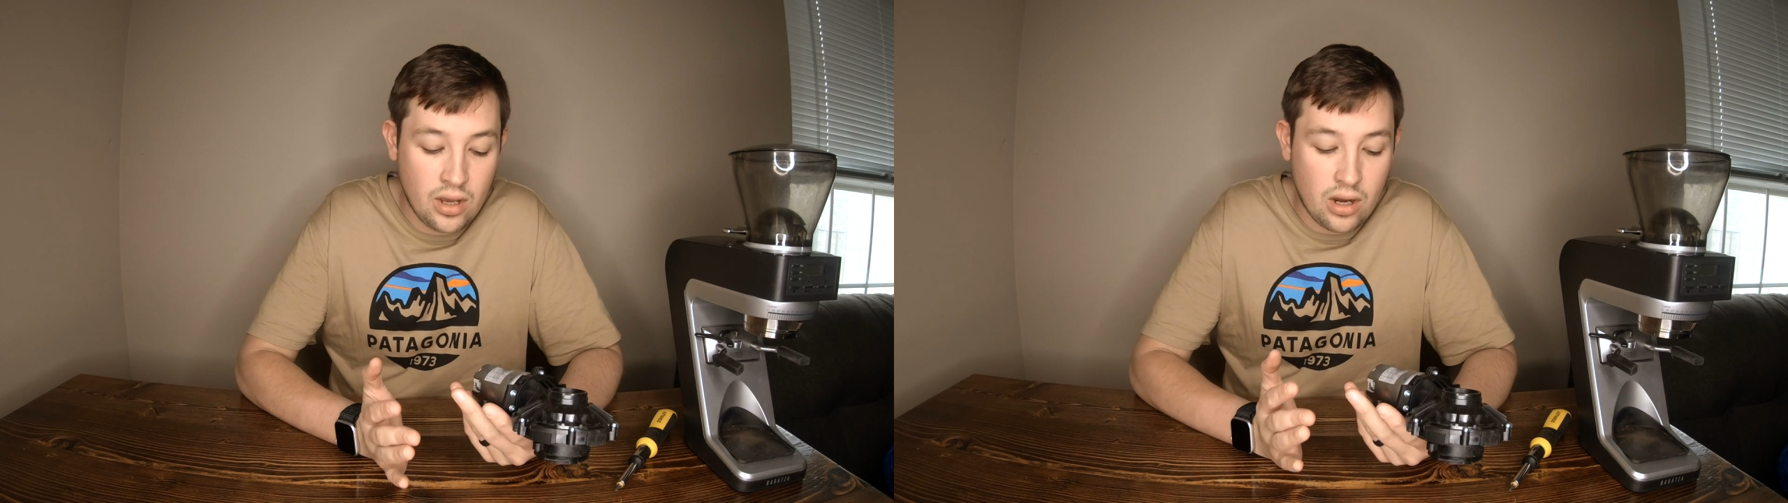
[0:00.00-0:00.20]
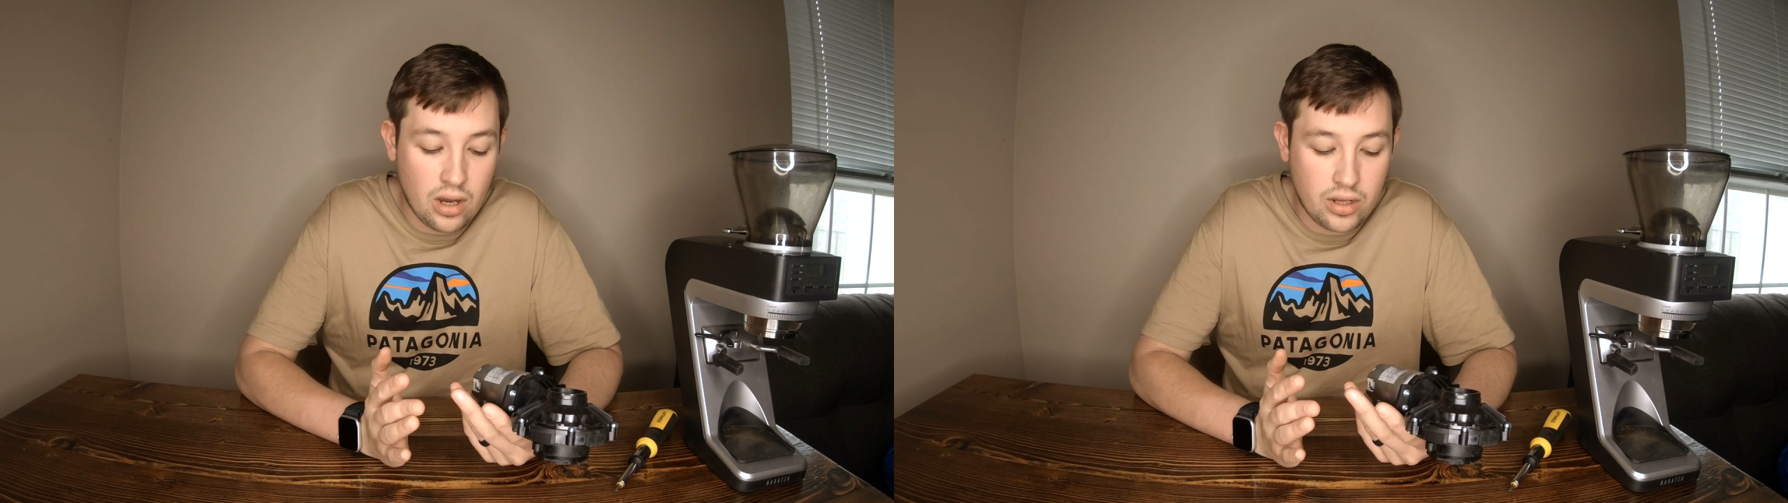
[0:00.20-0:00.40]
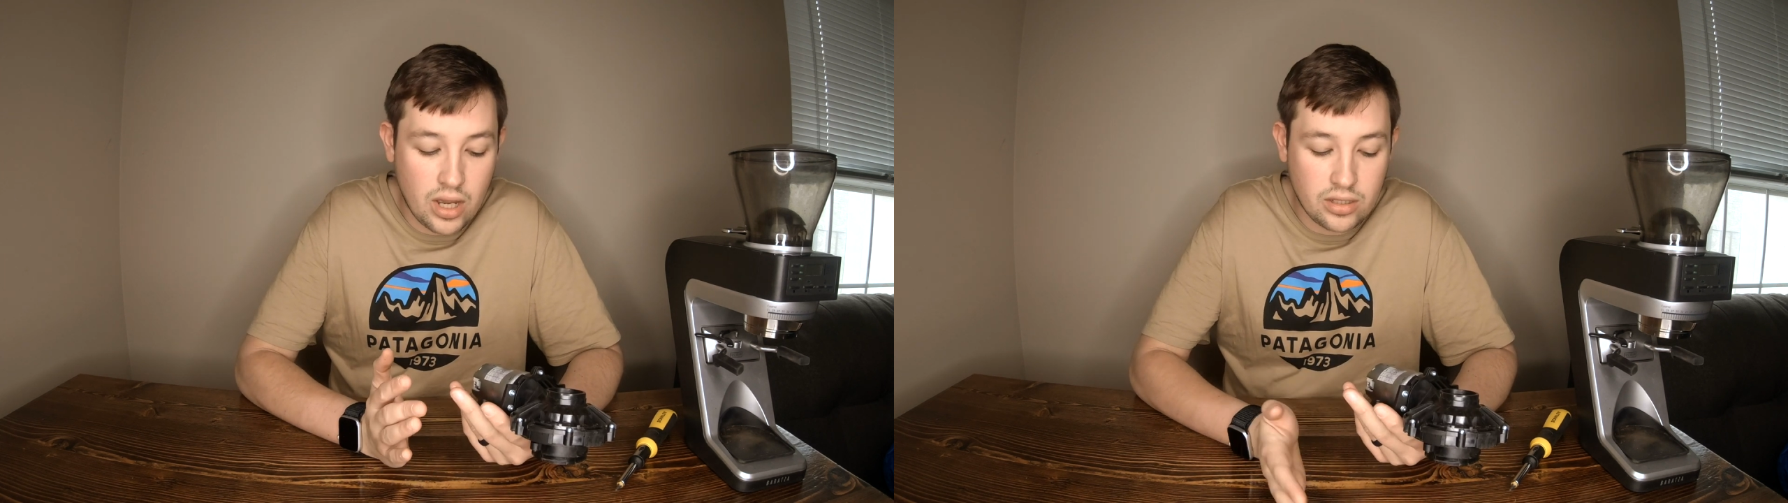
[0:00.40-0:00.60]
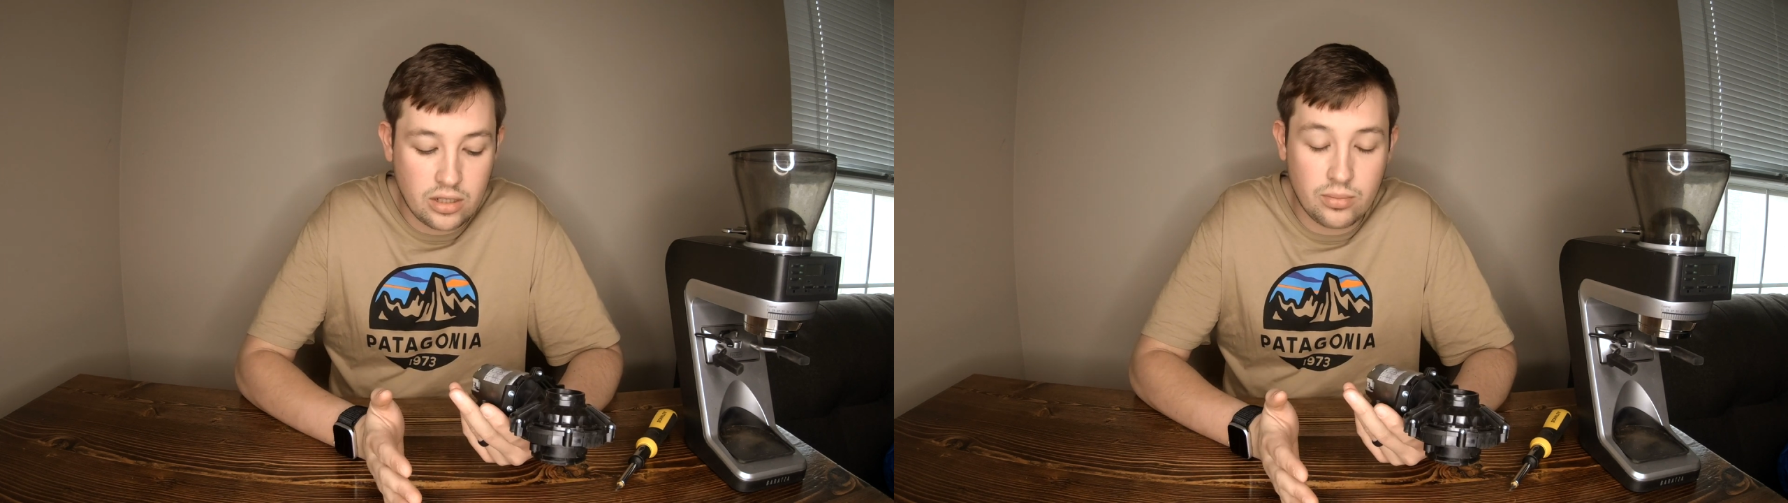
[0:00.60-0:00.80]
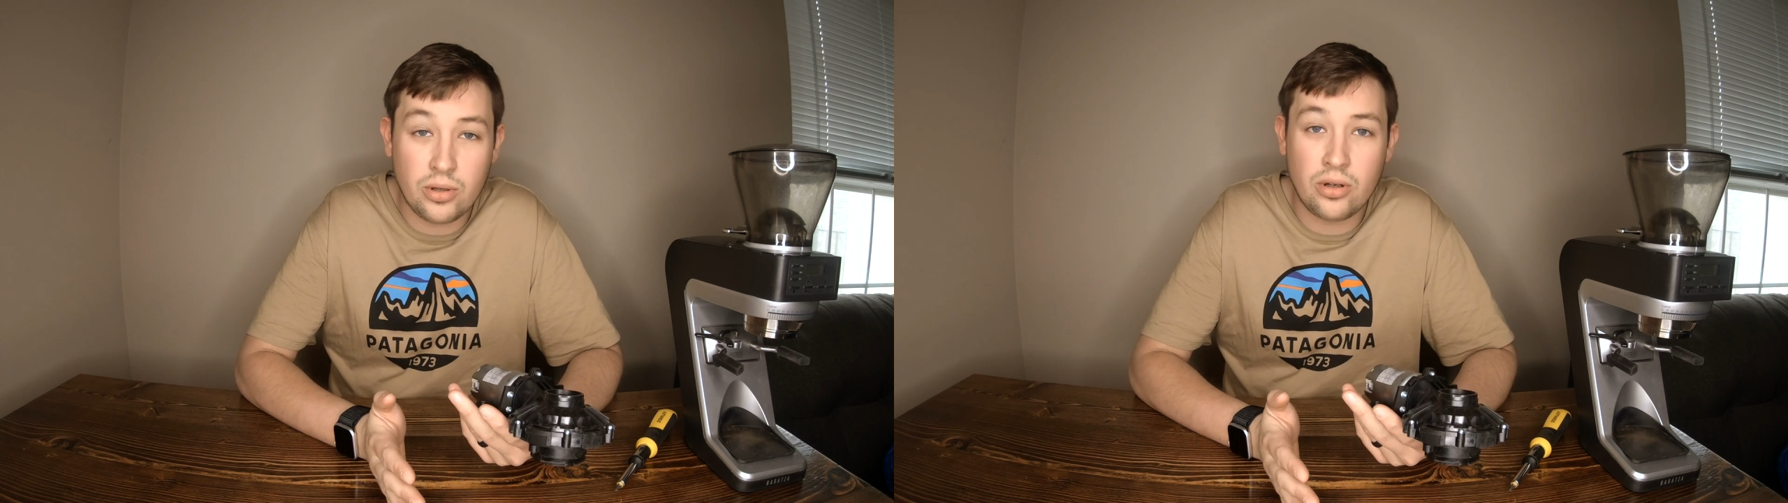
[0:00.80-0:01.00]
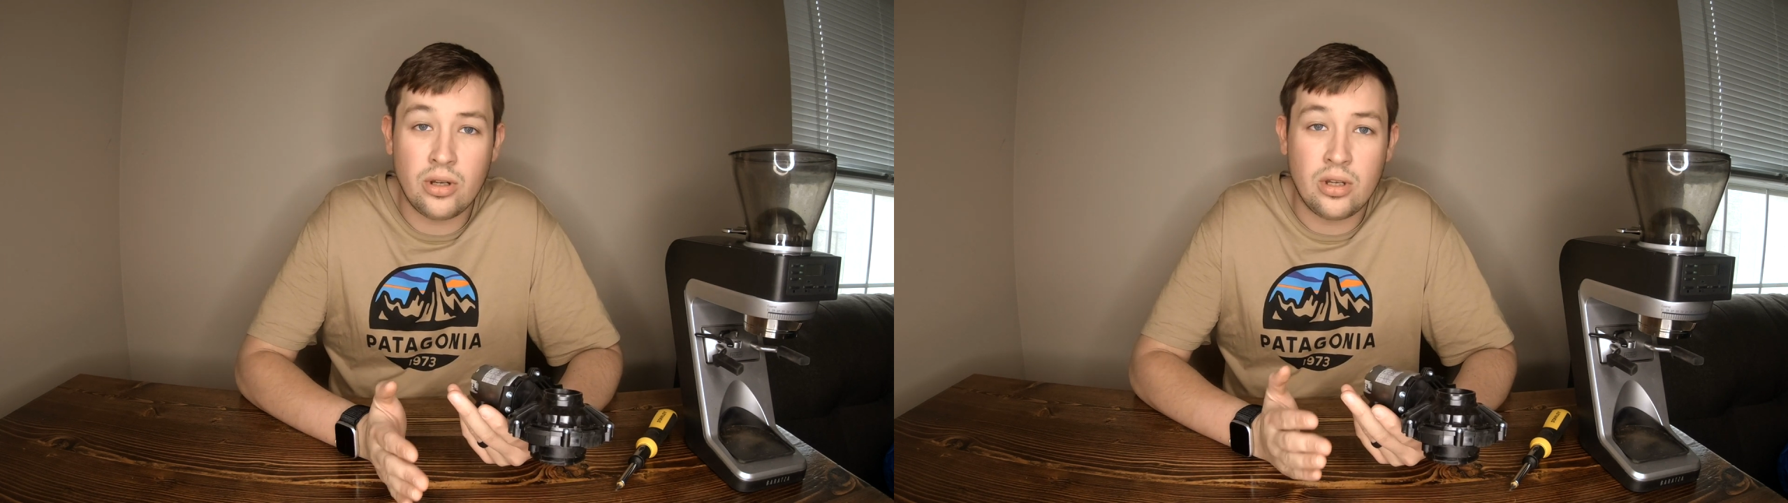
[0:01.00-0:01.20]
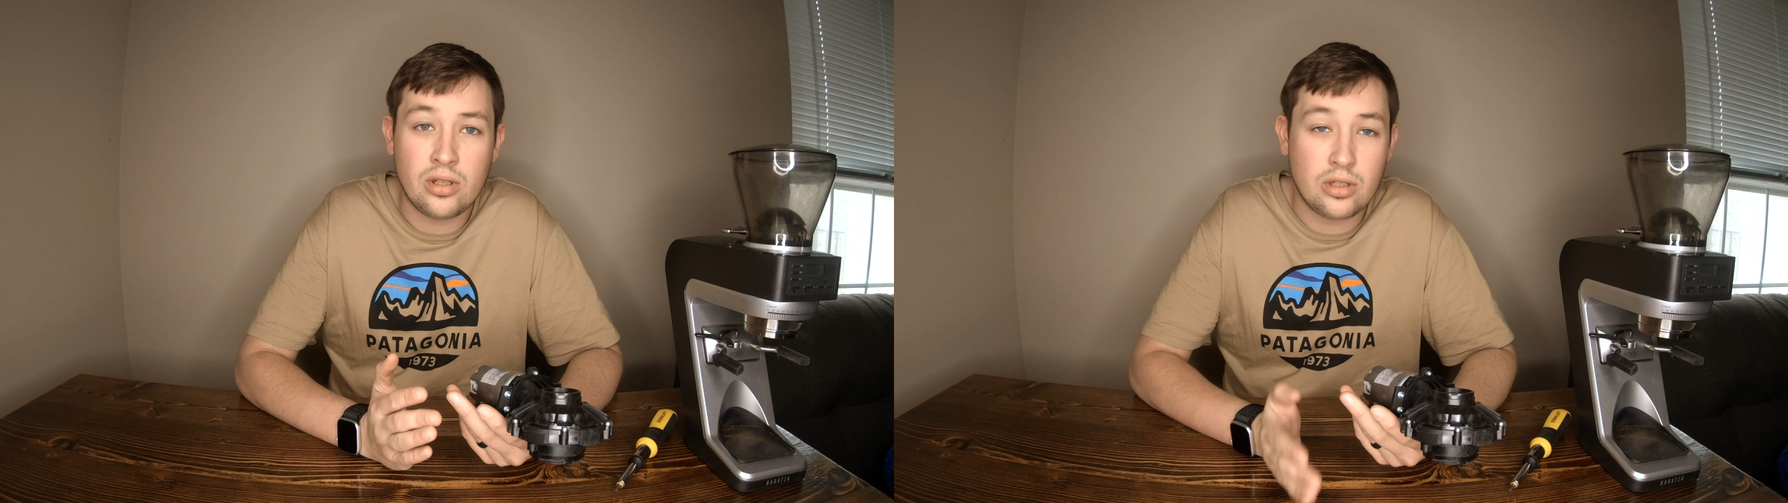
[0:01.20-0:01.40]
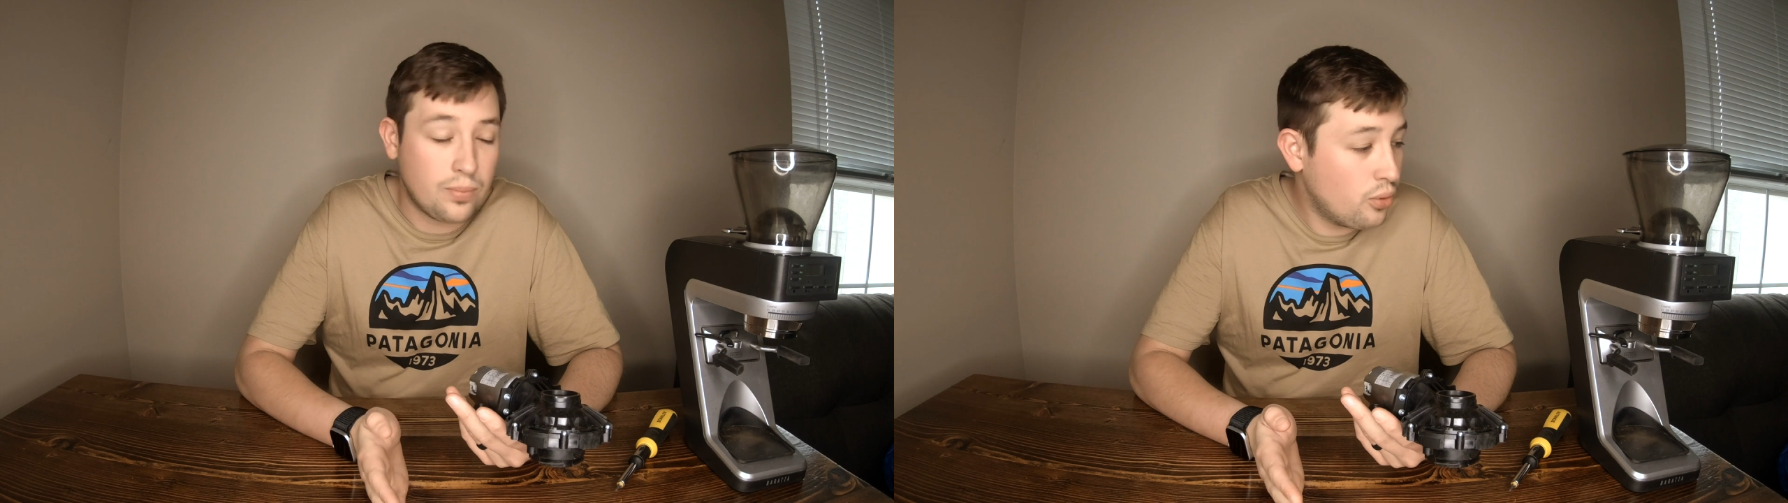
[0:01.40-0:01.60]
on customer
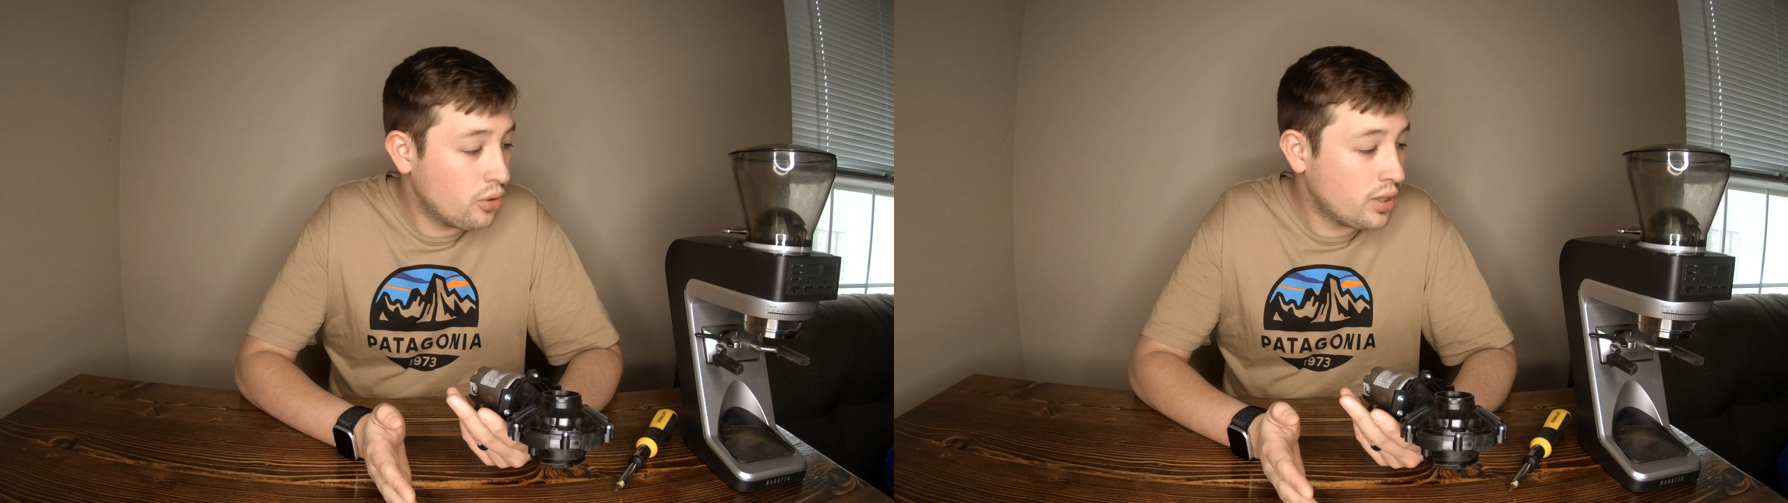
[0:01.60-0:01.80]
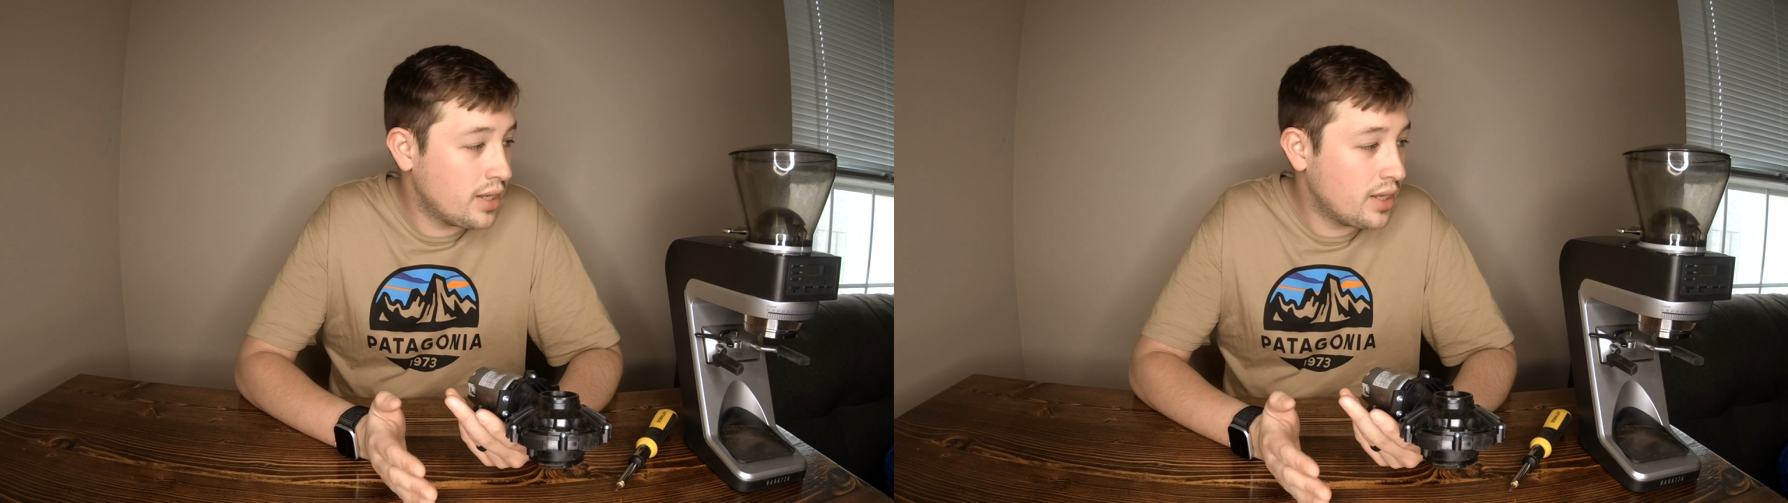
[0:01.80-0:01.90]
support